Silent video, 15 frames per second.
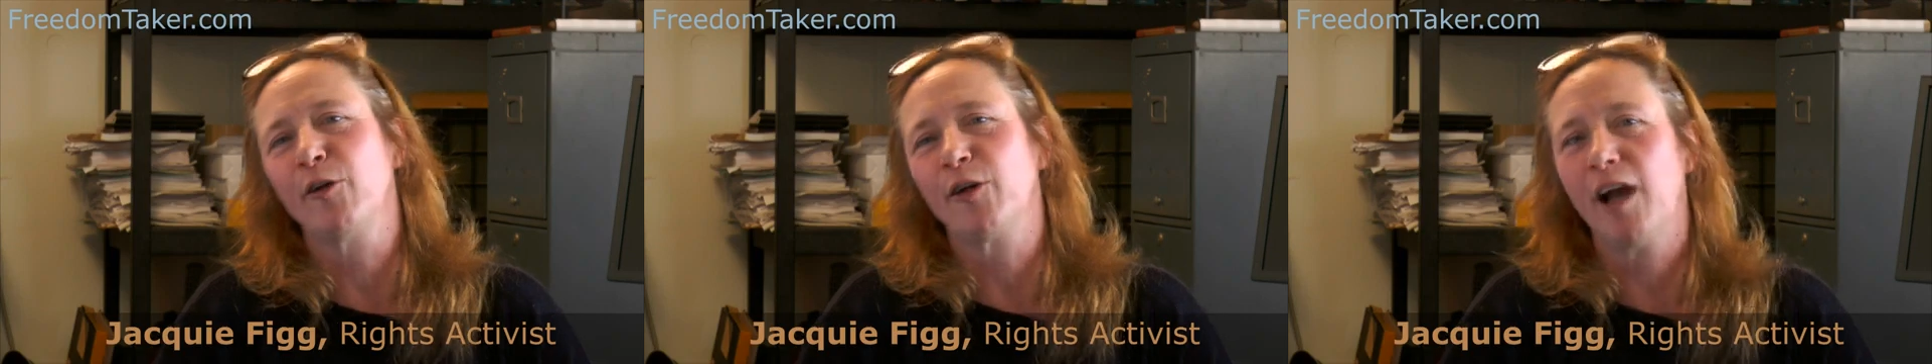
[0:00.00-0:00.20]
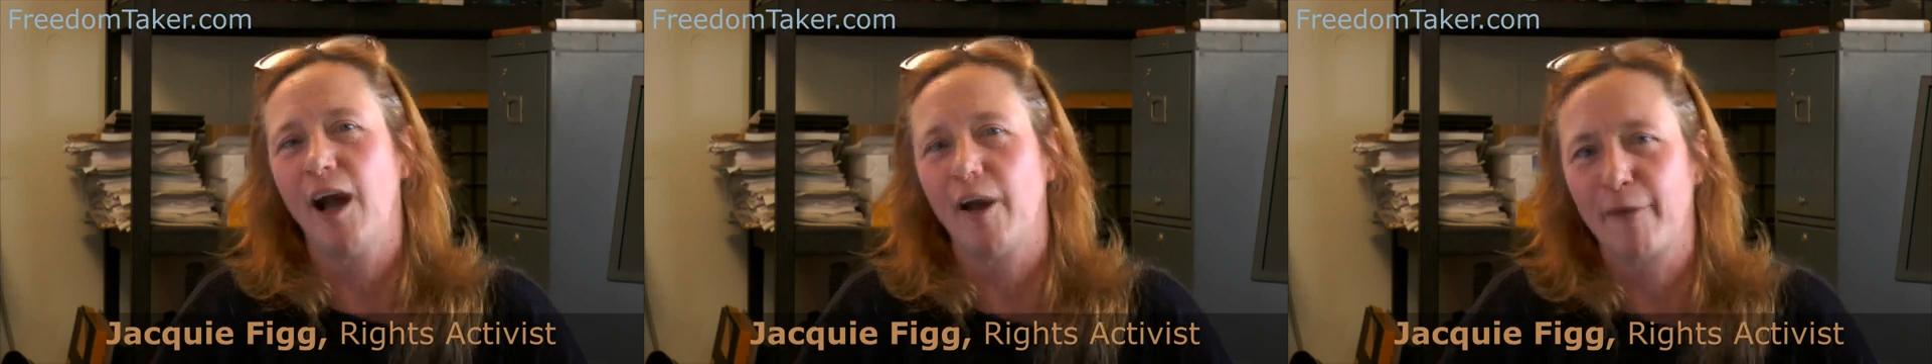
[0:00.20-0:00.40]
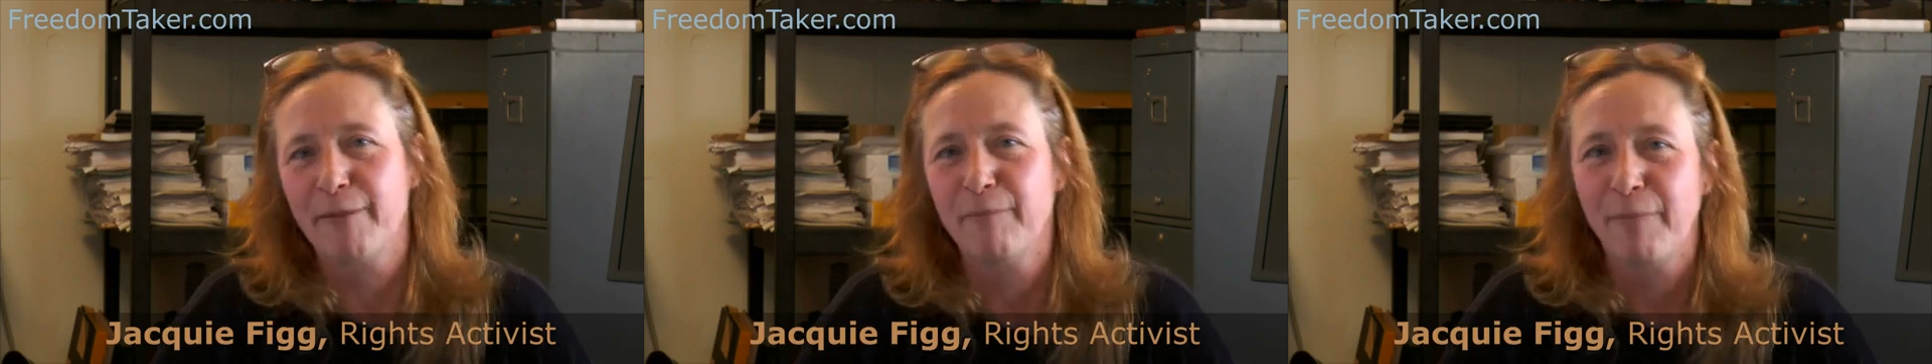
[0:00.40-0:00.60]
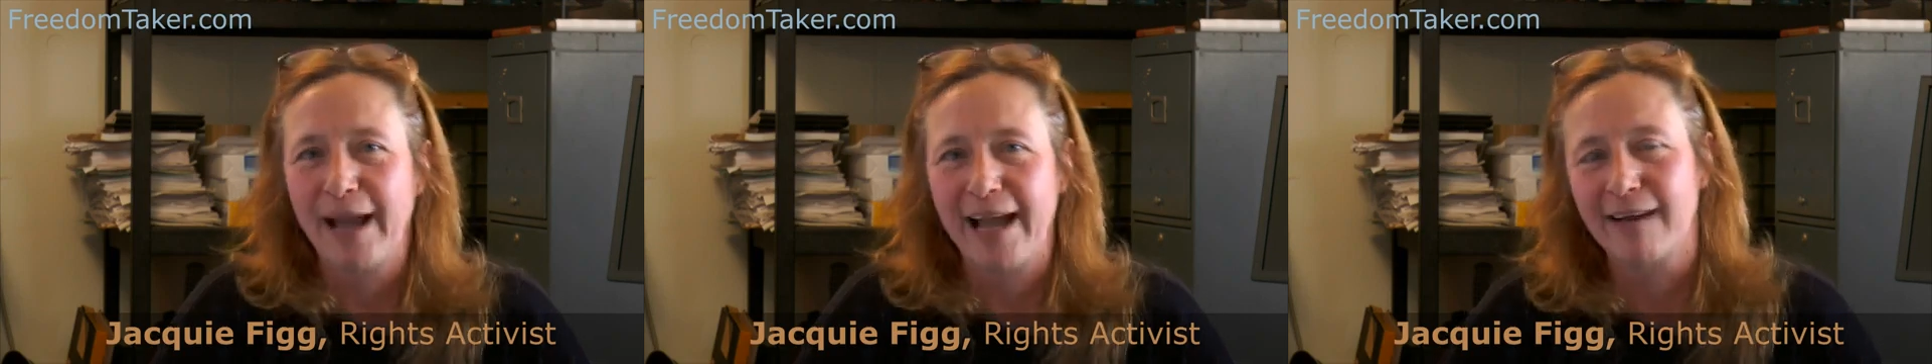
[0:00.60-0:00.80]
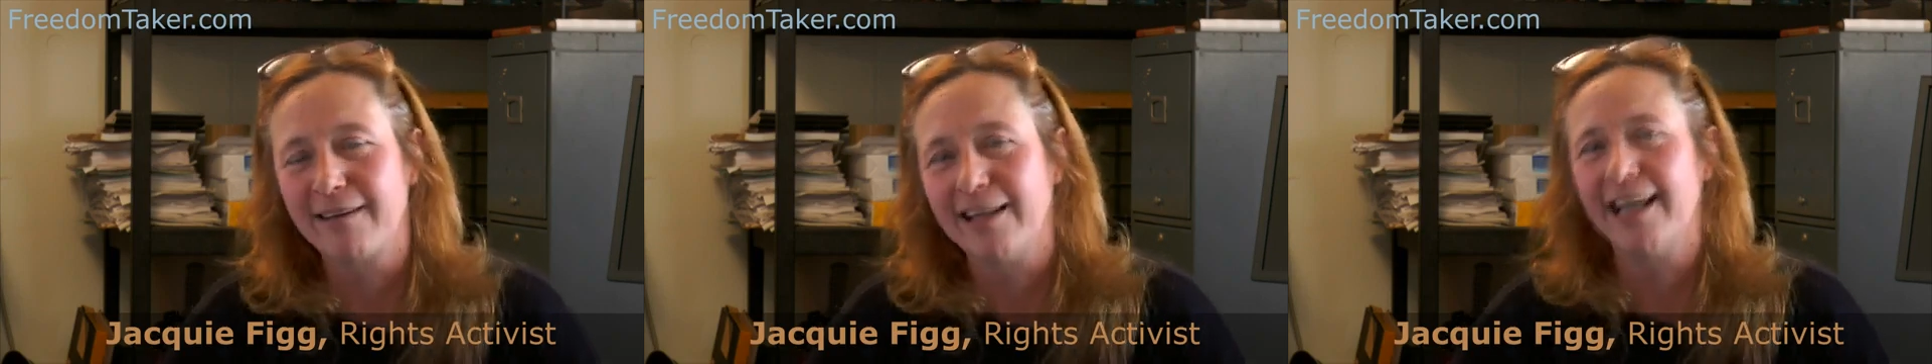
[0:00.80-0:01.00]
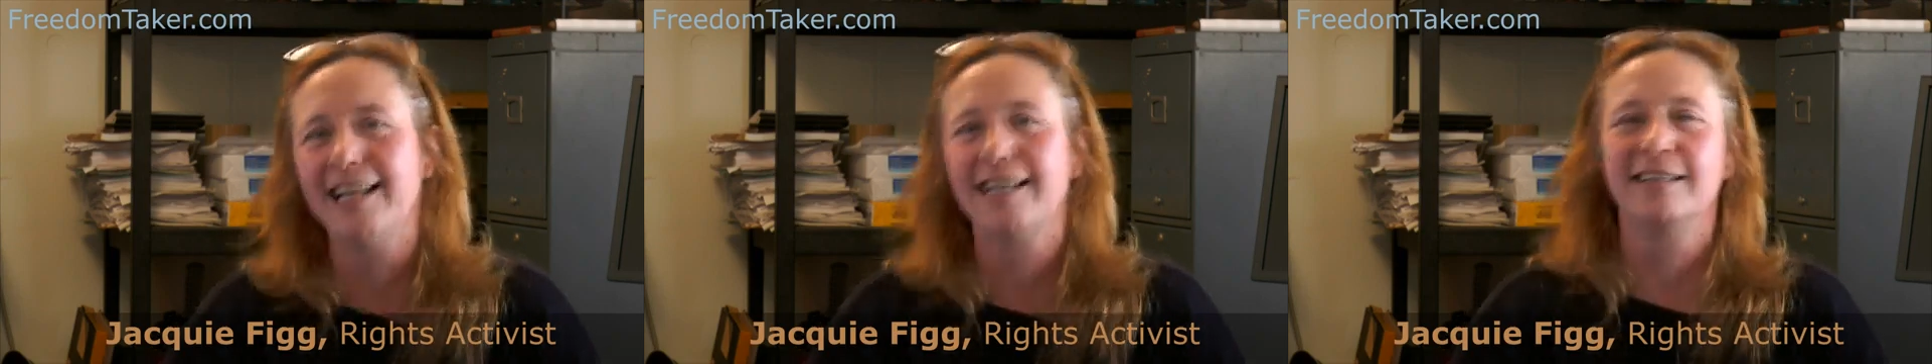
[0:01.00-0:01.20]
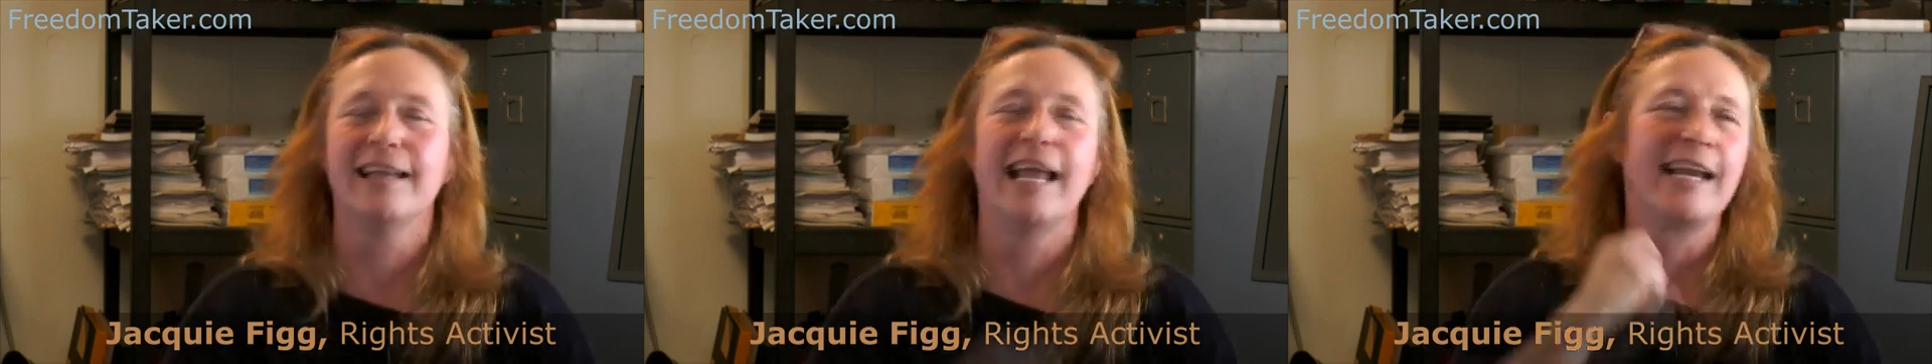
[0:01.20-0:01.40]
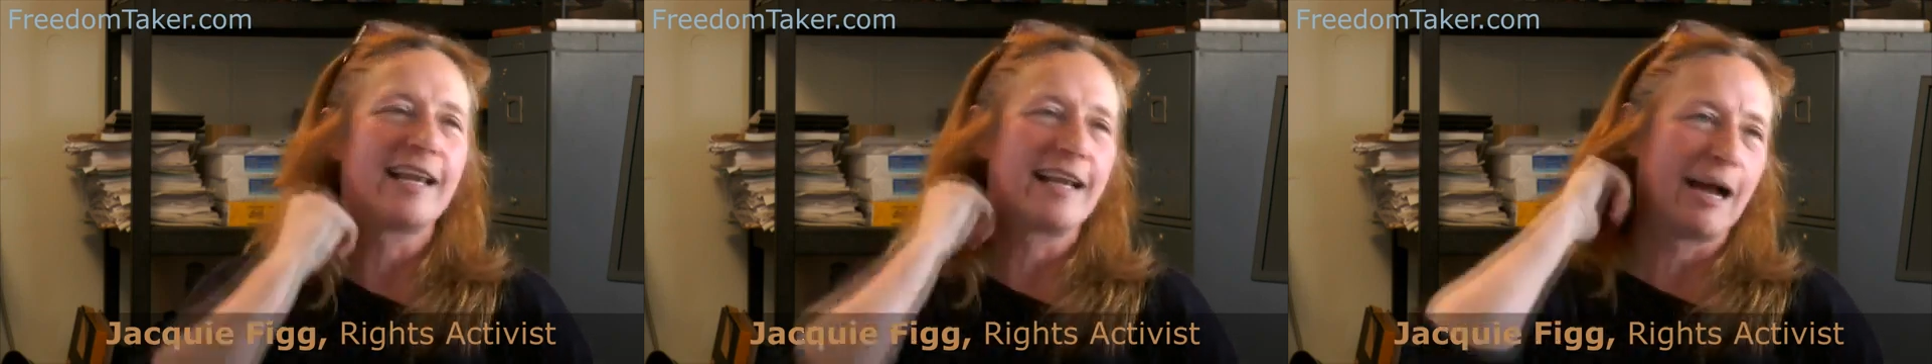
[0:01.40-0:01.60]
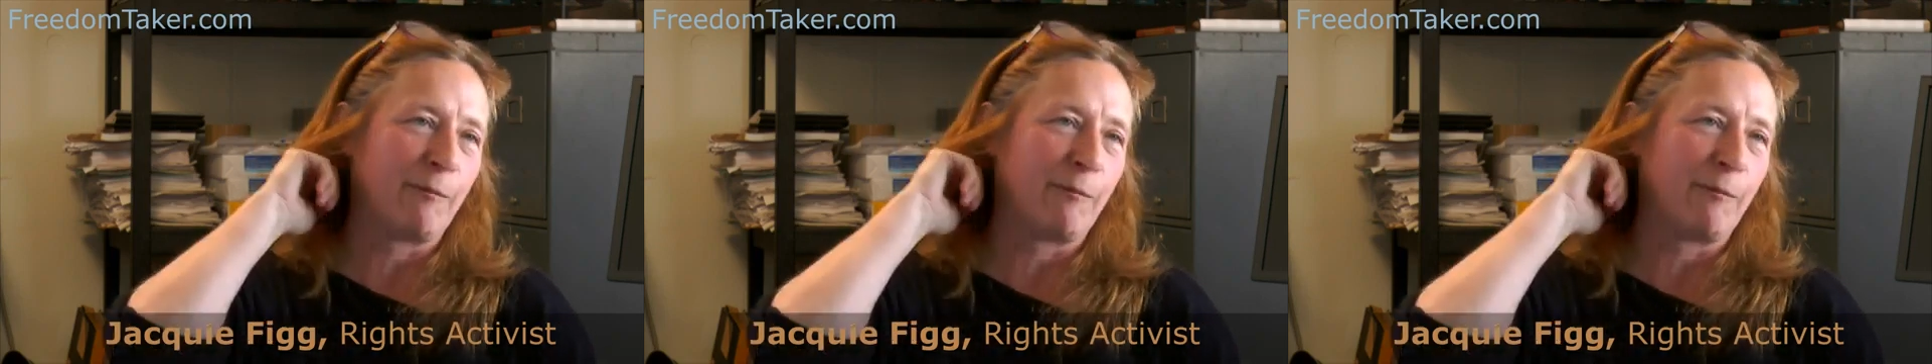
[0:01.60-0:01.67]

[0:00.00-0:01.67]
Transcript: your car impounded and ending